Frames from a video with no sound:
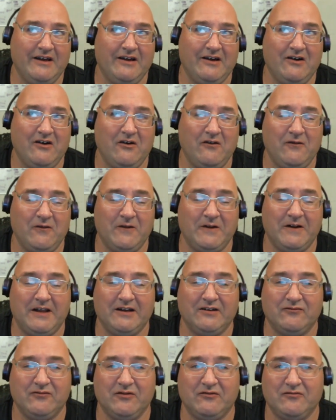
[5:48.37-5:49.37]
Hopefully
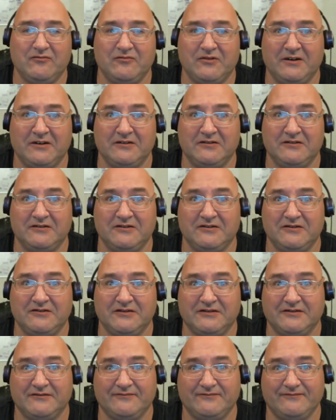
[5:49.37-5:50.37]
next week will bring good
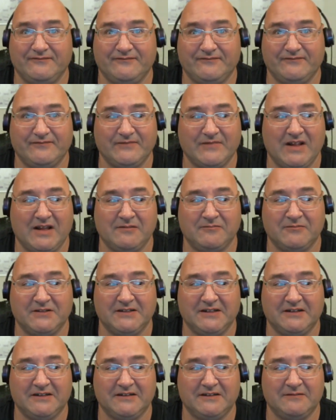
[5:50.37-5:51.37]
news. I'm
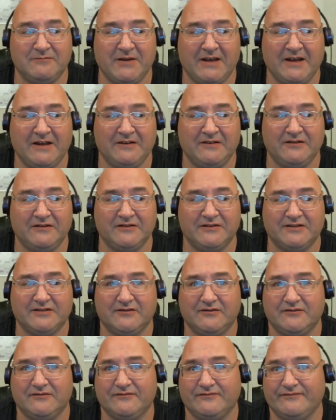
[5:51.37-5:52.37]
sick of the bad news.
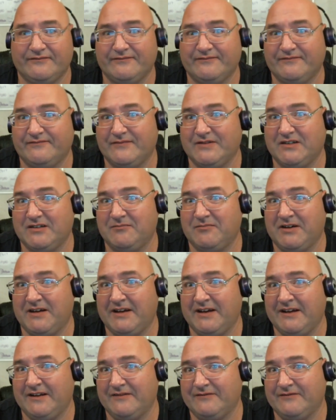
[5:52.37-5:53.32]
Goodbye.